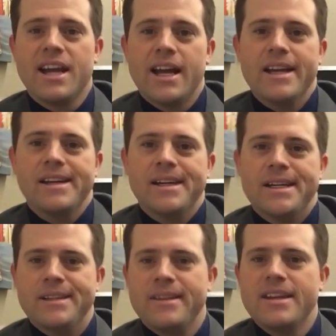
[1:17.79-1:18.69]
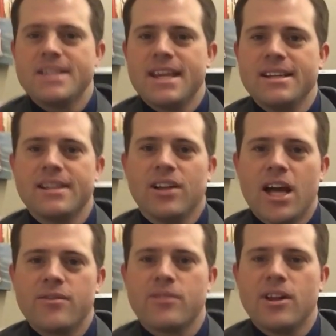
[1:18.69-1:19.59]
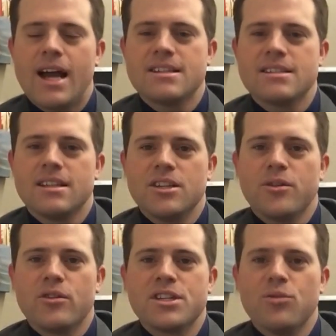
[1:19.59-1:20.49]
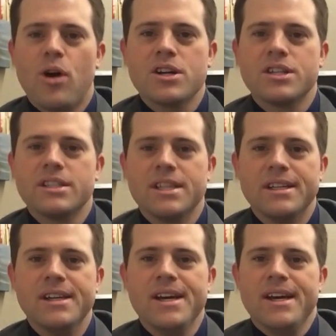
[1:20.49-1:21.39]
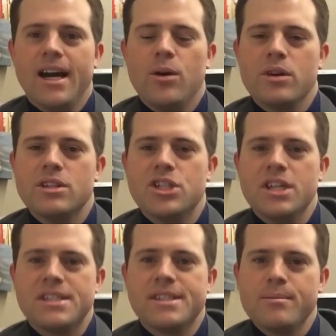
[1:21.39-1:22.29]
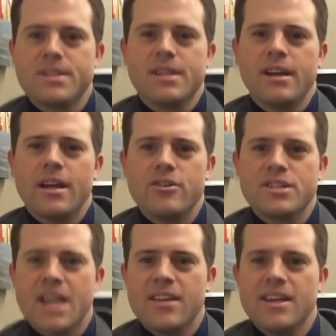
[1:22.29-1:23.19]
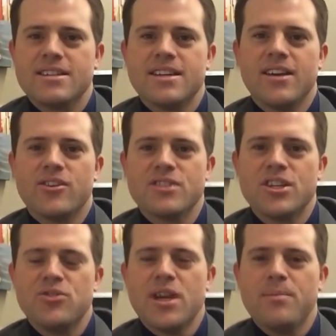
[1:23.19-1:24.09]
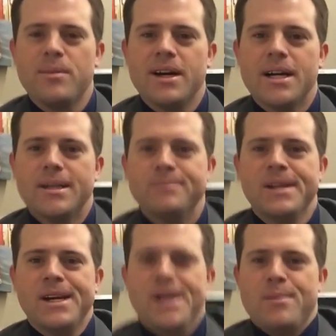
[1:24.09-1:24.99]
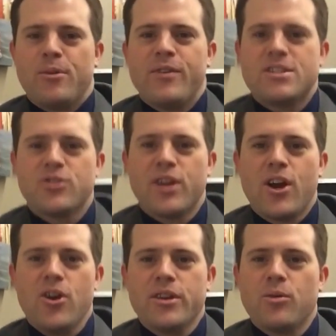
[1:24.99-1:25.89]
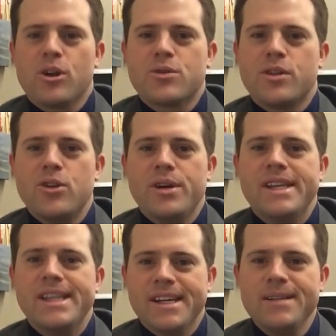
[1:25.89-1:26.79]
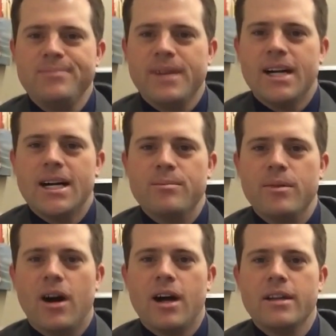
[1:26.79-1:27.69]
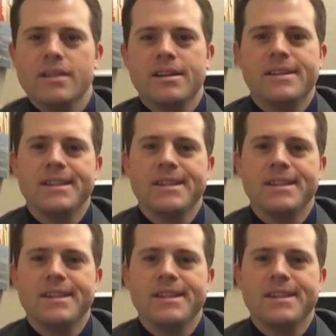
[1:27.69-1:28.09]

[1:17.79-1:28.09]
I then attended a lot of classes at the University of Washington with Ginny Stimpson, and I understand that there's a UW professor there that works with you, Anita, on